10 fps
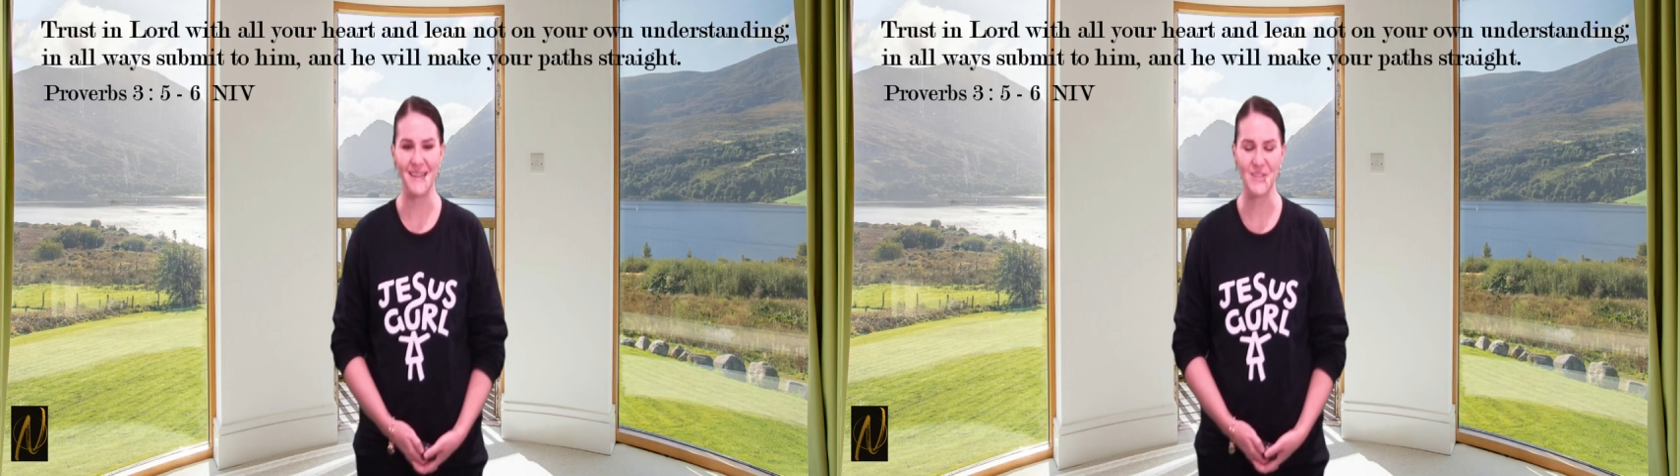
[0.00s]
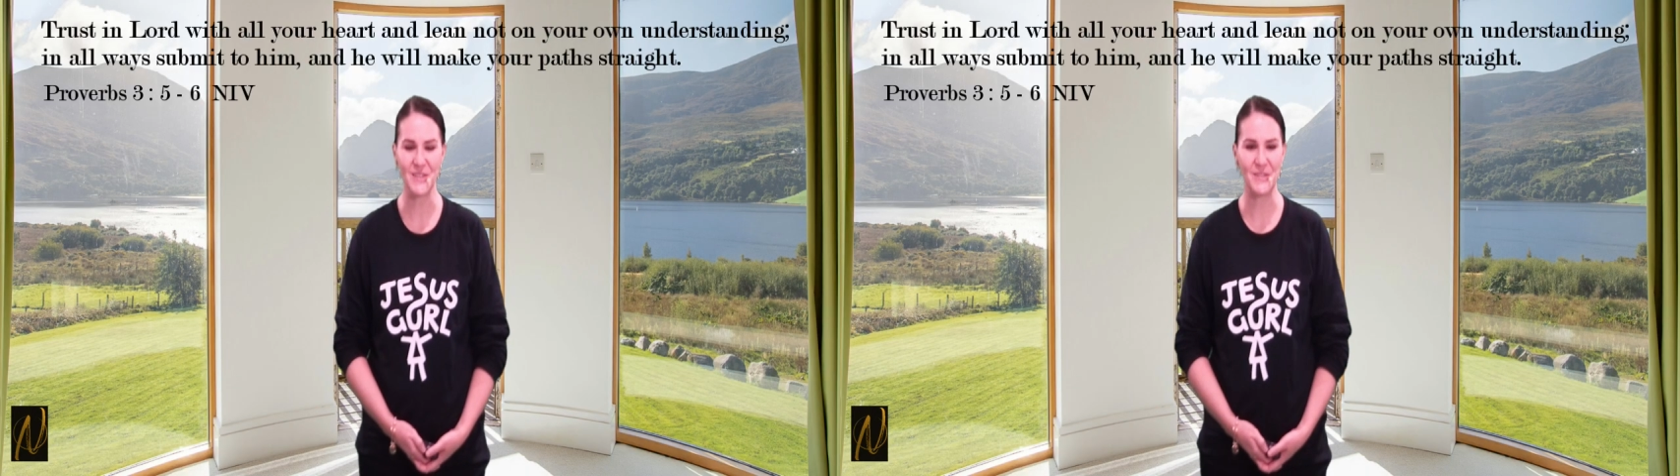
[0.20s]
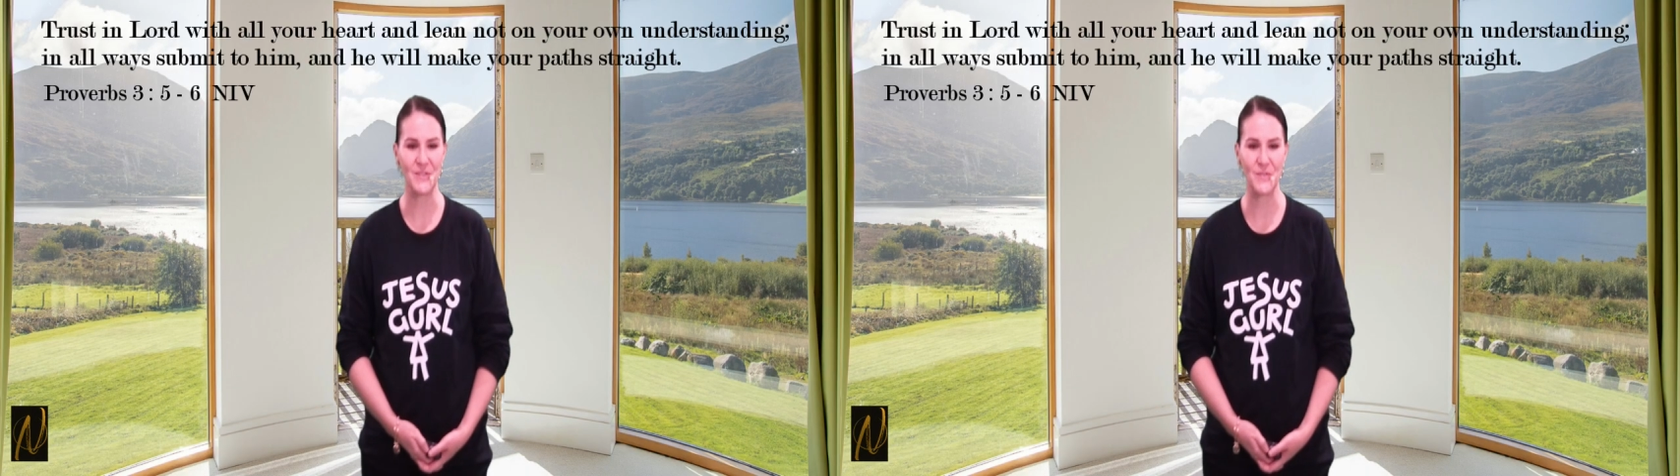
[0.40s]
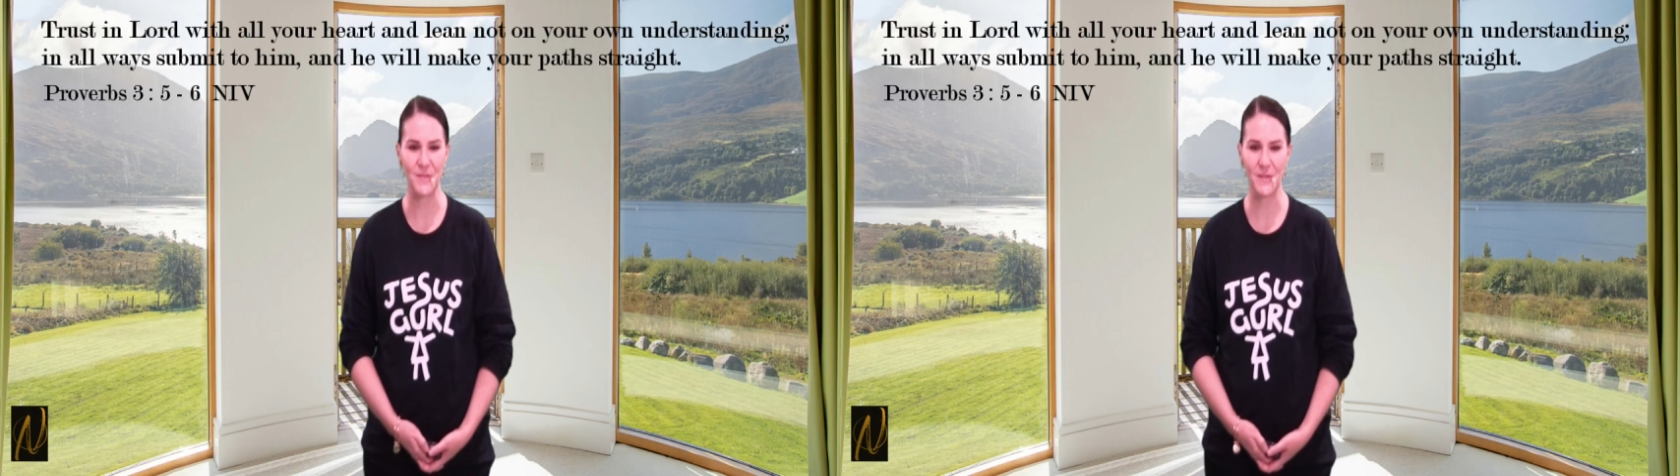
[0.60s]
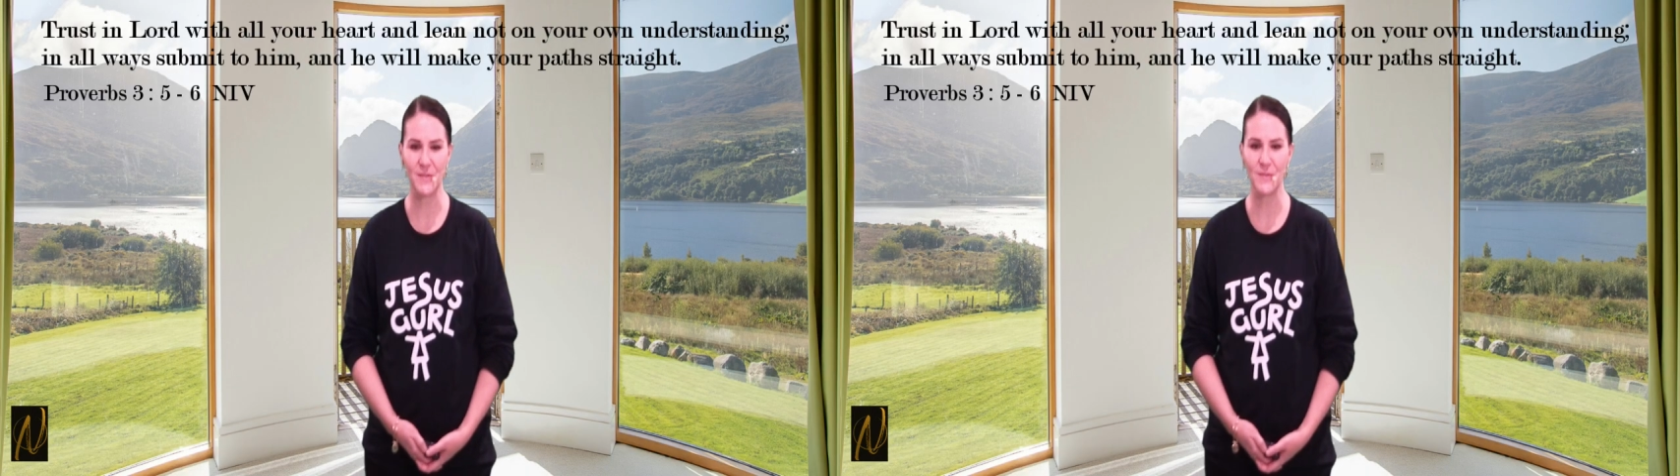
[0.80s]
Church.
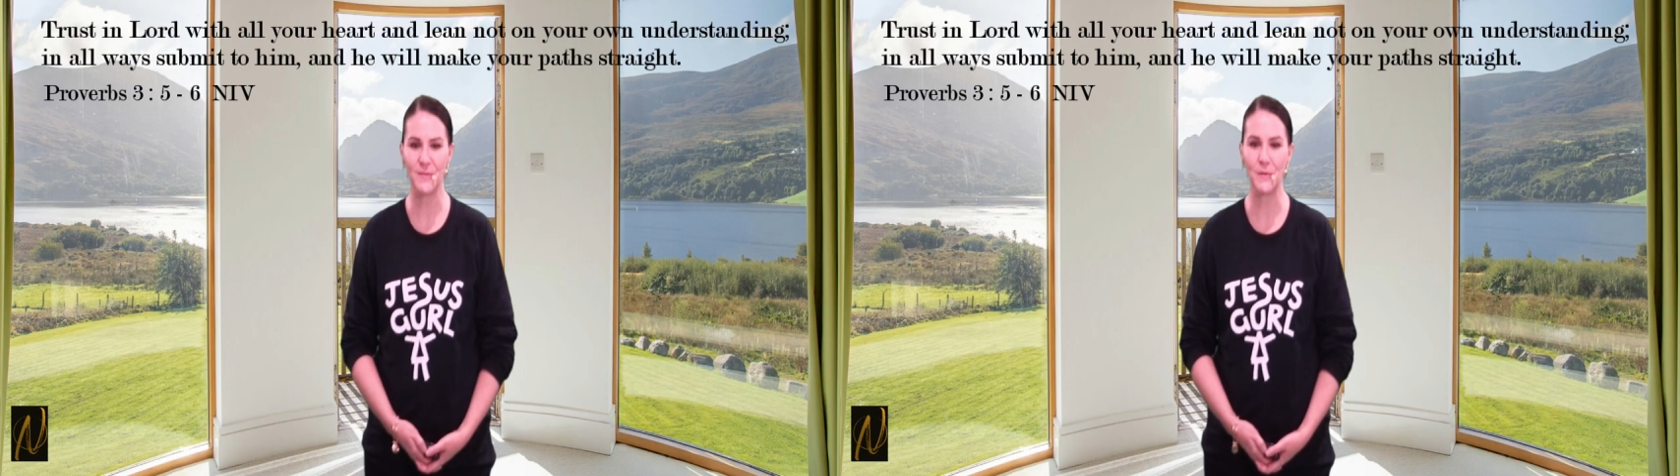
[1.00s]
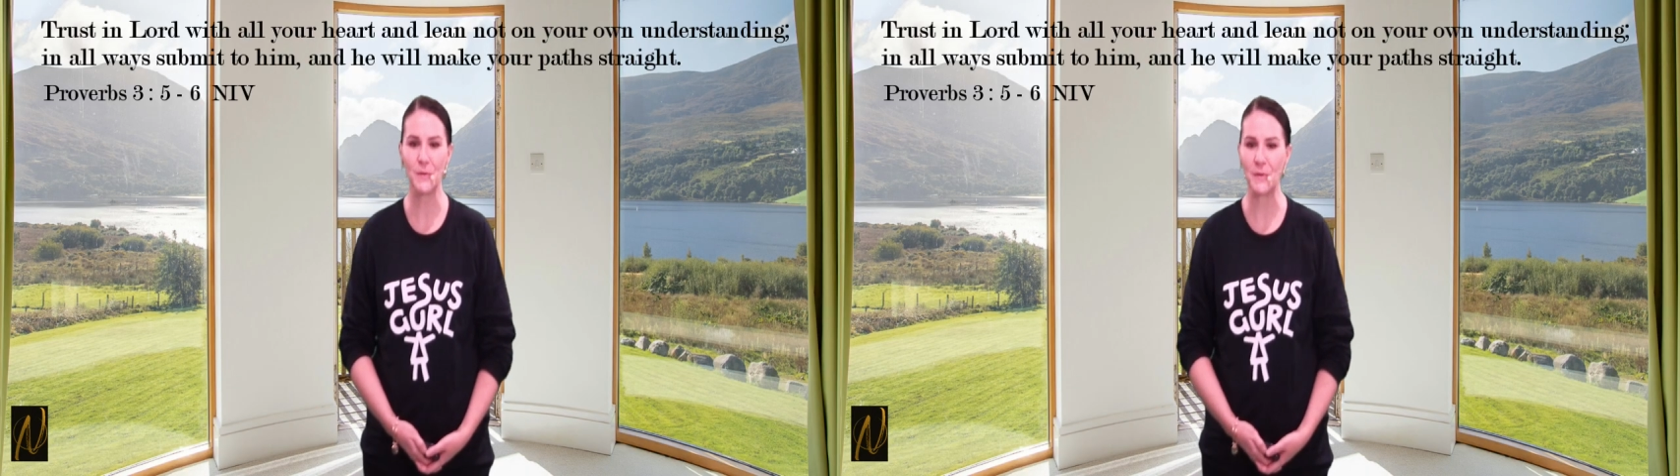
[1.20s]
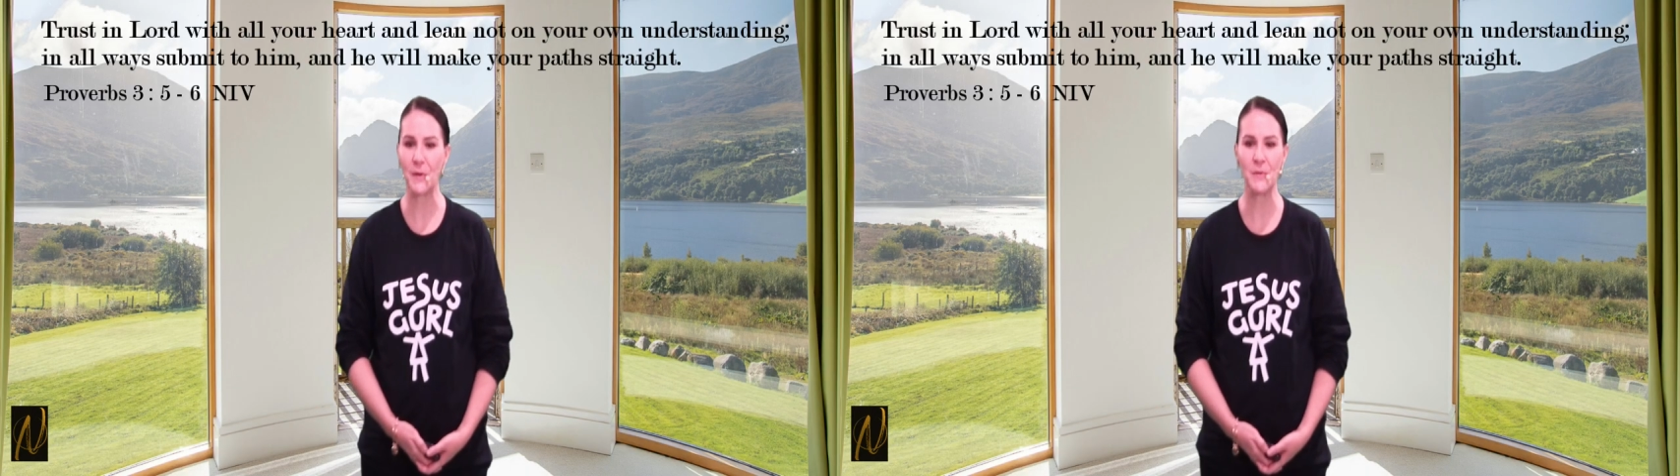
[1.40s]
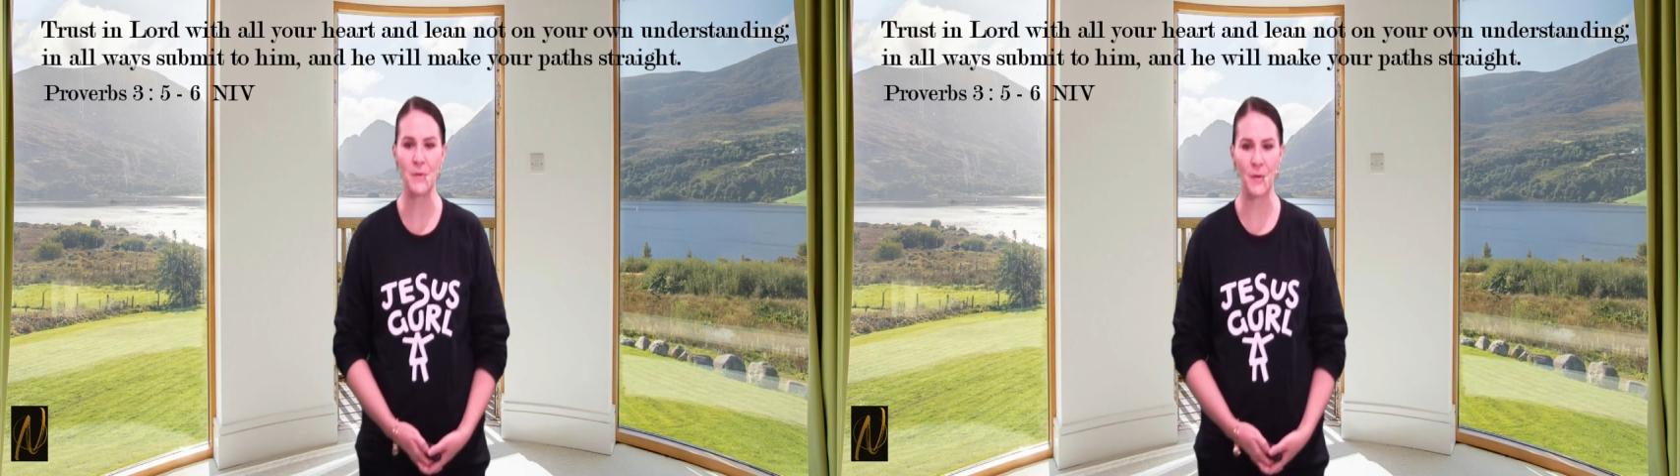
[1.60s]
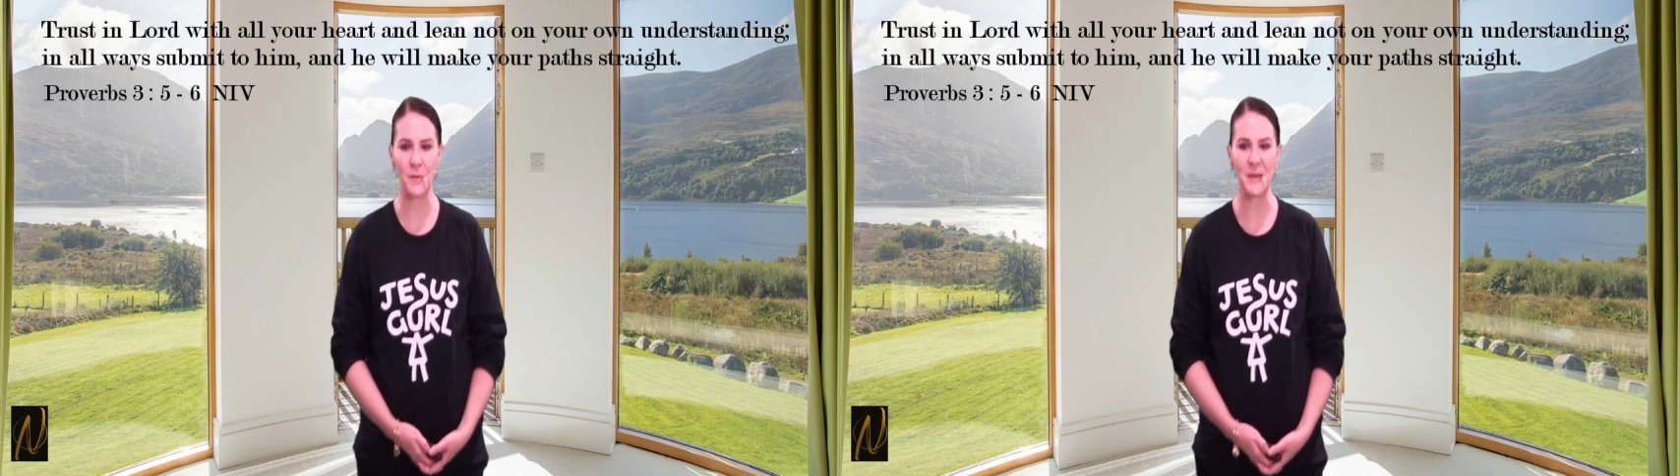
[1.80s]
For those of you who don't
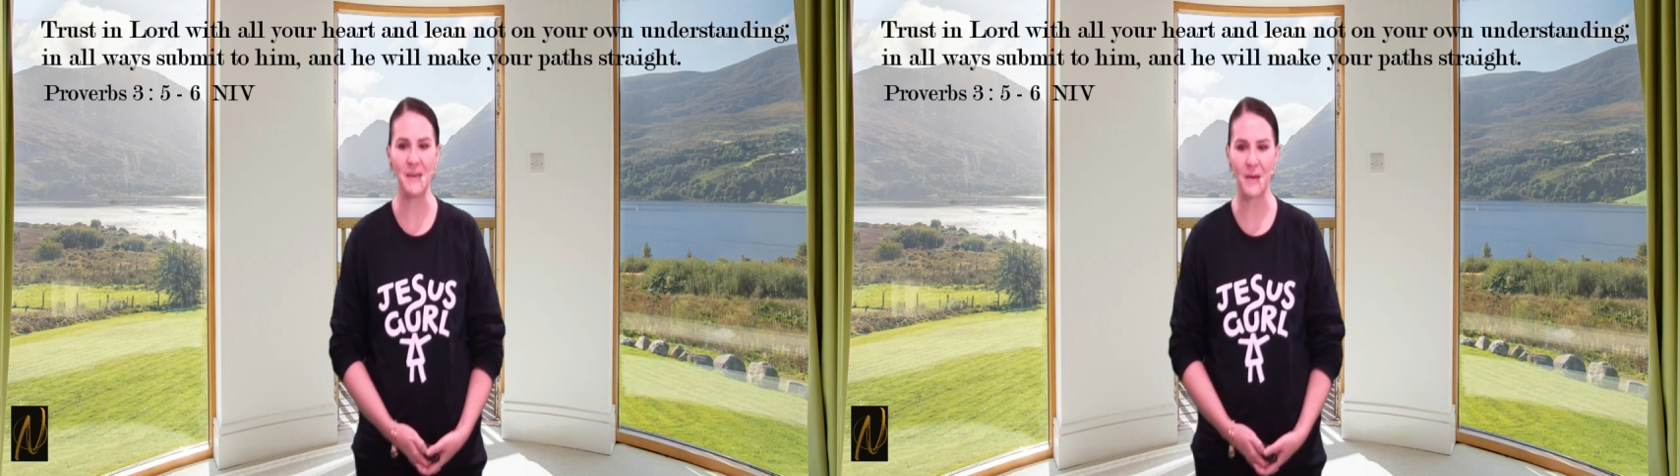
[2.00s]
know me,